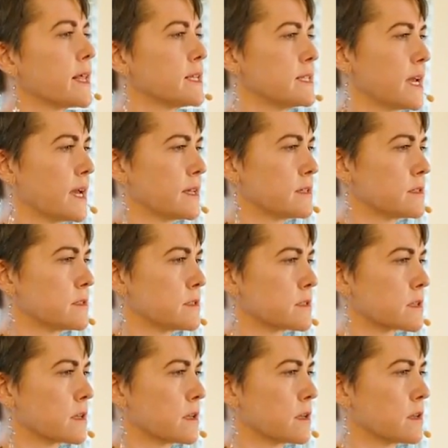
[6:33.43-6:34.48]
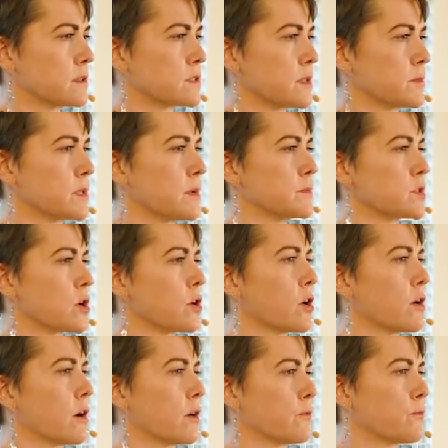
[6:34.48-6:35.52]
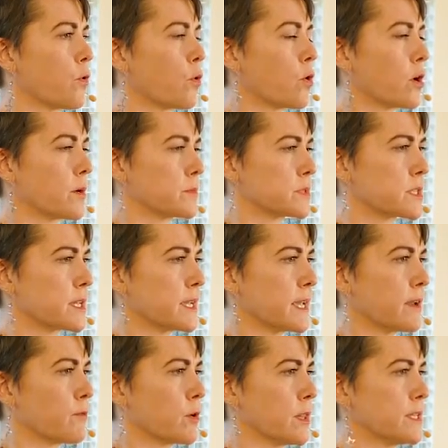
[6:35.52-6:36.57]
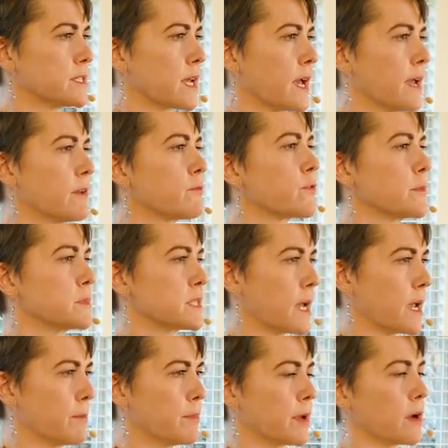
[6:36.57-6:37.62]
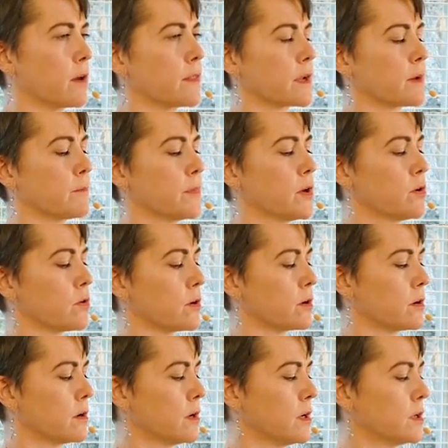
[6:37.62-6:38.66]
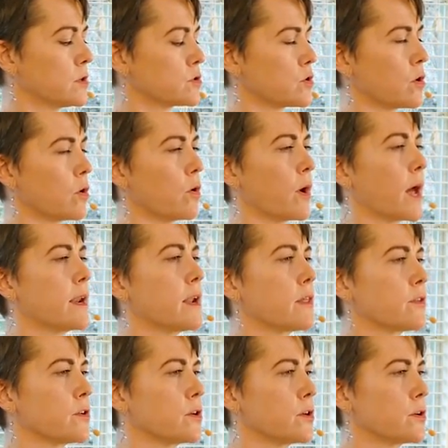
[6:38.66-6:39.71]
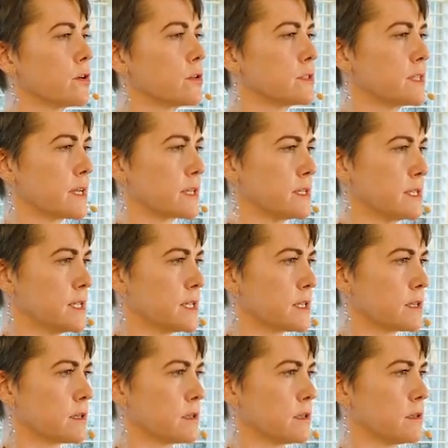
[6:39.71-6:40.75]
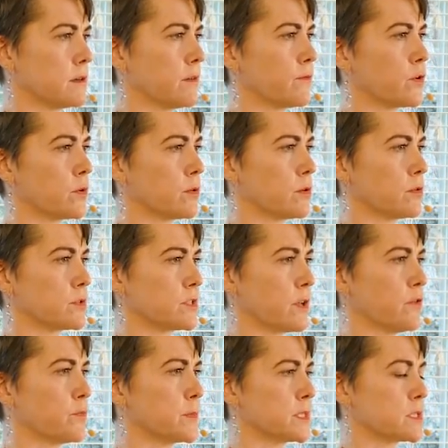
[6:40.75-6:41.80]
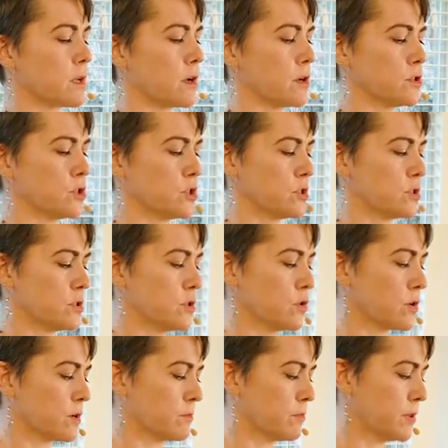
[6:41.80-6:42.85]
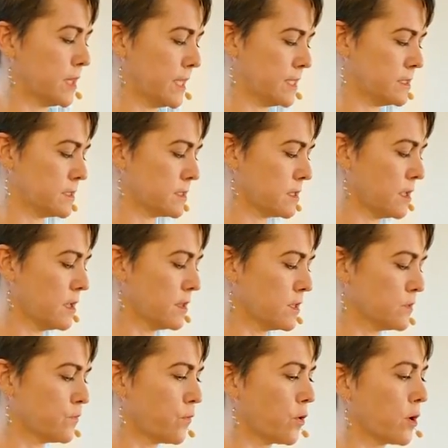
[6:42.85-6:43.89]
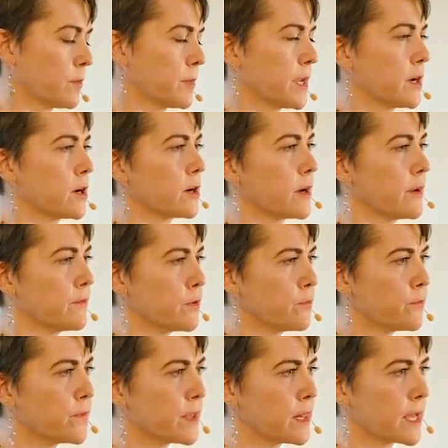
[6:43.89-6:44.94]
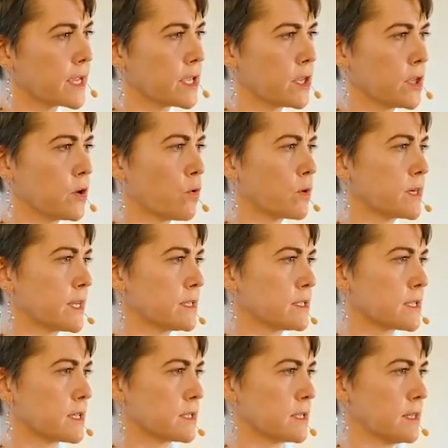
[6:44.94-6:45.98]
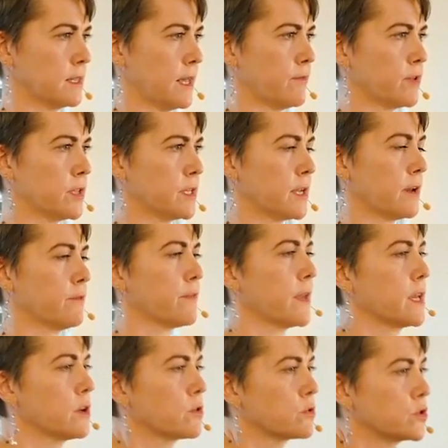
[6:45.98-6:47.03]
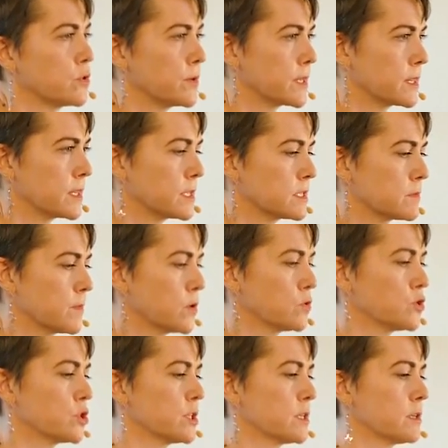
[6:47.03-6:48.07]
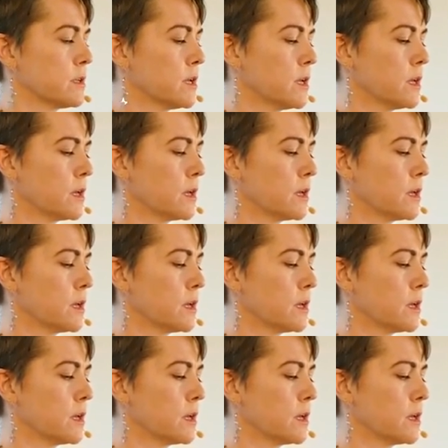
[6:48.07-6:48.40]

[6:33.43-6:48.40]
at a desk, sometimes our forearms can get really tight from typing on the computer. So another technique for self-massage is you can place this forearm here. If you feel like your desk isn't level enough and you're doing this motion,